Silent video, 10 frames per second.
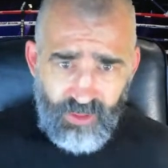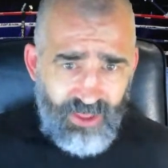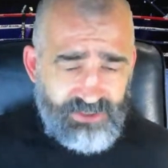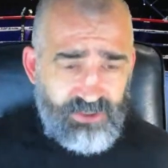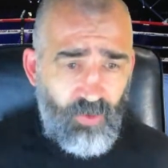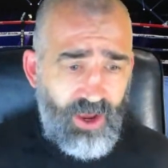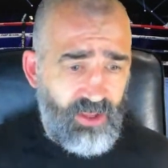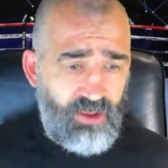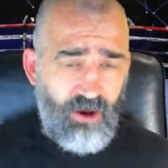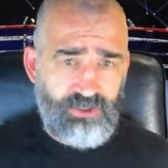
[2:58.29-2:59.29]
That's the way
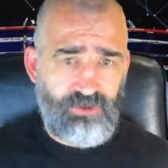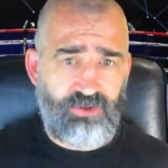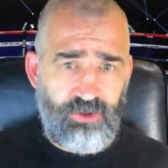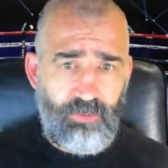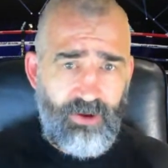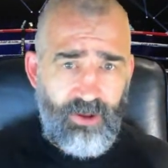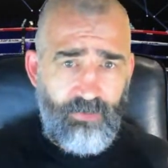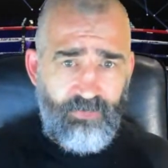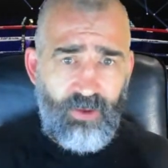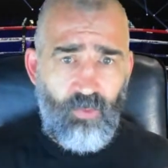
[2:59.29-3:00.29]
it goes. It should have been
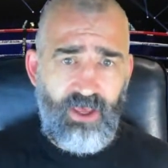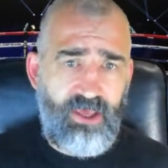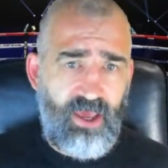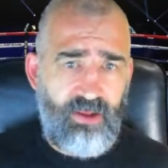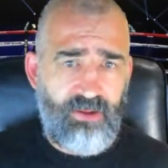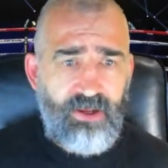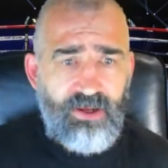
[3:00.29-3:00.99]
a big weekend.